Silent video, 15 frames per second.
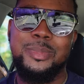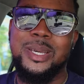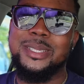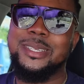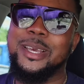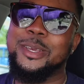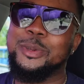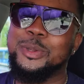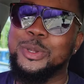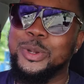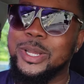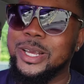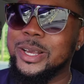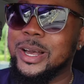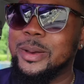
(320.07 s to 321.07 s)
by the time you know
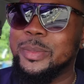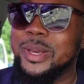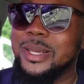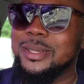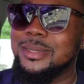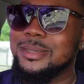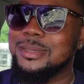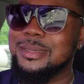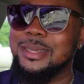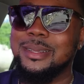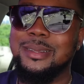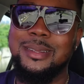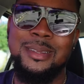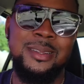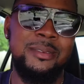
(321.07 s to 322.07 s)
in the comments,
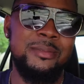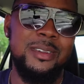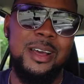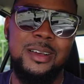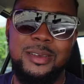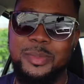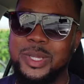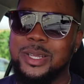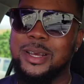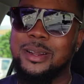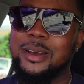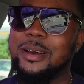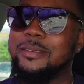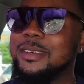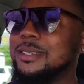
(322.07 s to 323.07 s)
the vlog will be
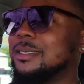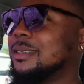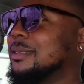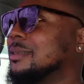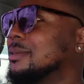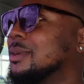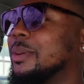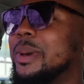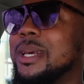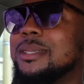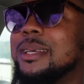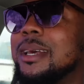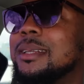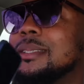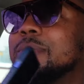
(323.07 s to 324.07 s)
done, obviously. Don't make
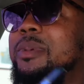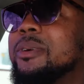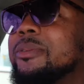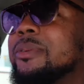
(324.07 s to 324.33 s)
sense. But